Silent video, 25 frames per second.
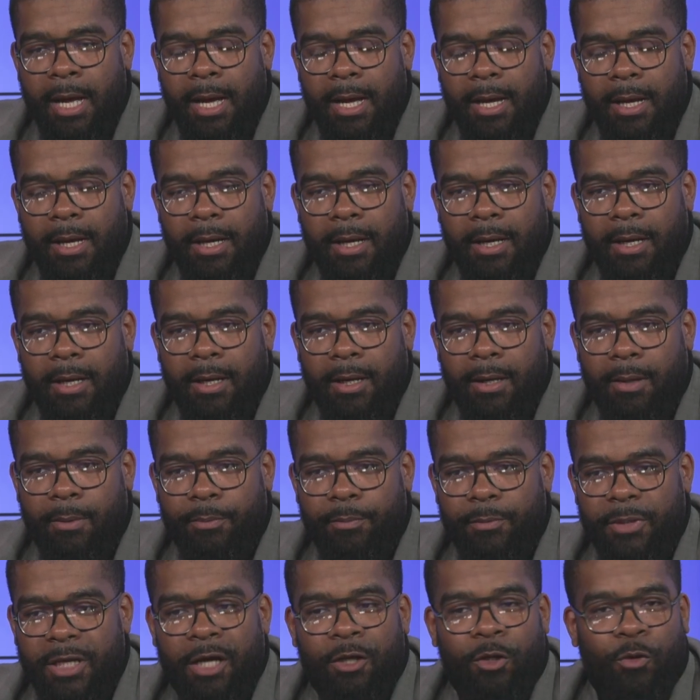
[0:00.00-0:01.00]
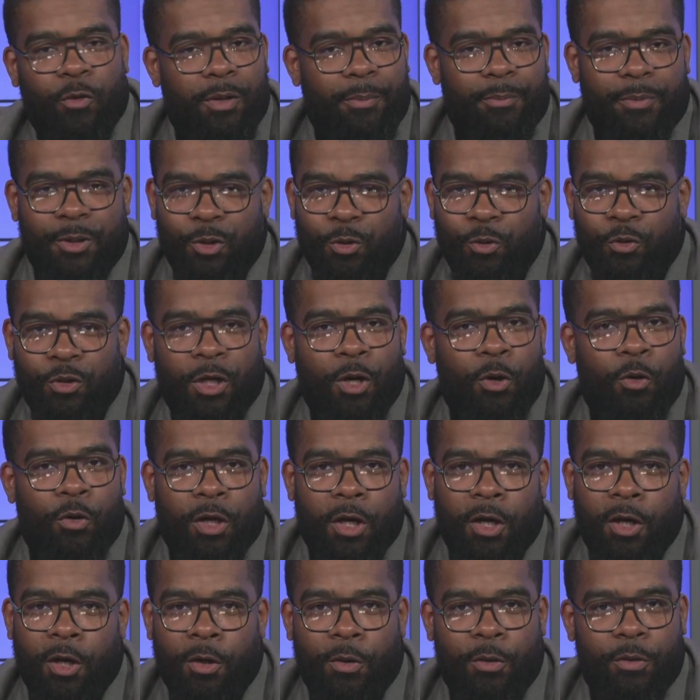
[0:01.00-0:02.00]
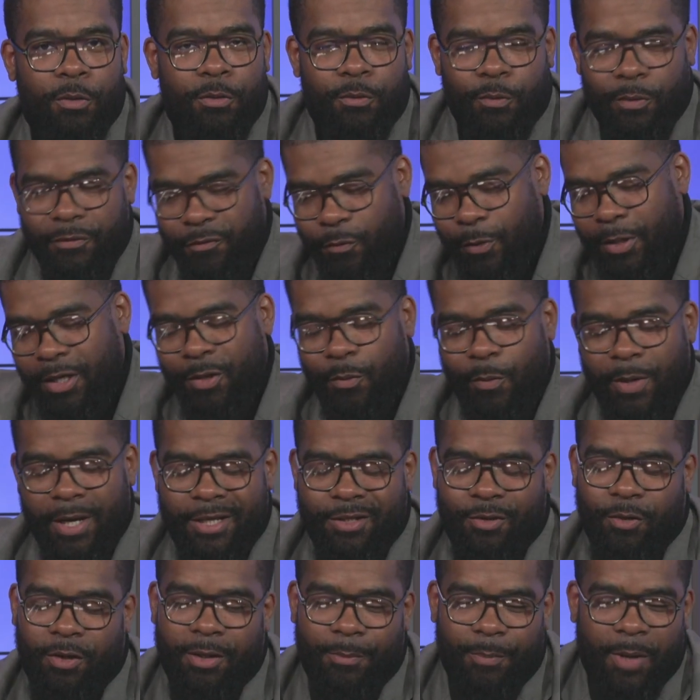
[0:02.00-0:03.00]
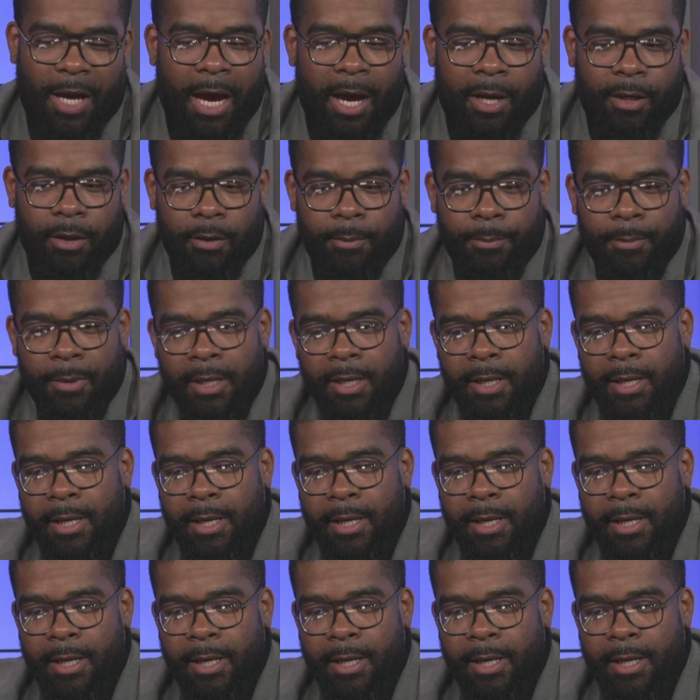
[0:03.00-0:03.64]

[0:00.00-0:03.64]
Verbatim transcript: Um, yellow and blue logo with Winning Ways on the bottom.